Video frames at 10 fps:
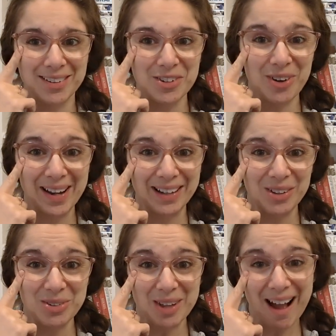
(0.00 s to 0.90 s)

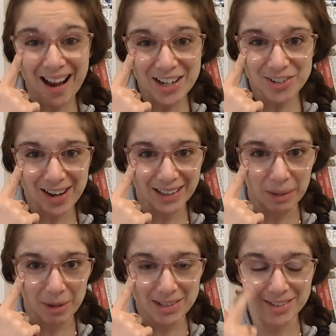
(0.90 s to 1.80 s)
training those eye
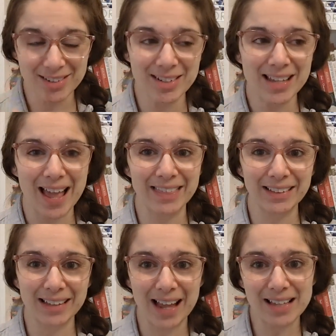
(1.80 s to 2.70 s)
tracking muscles. And
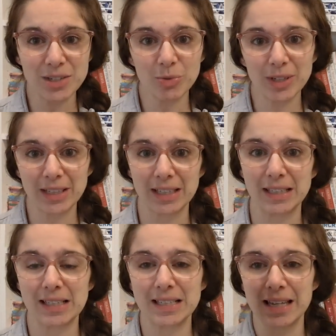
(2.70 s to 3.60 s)
the last one
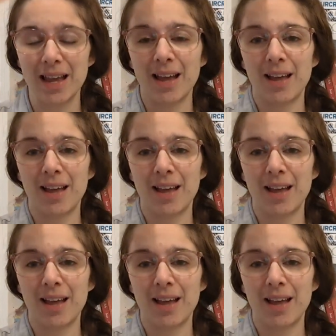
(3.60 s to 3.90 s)
is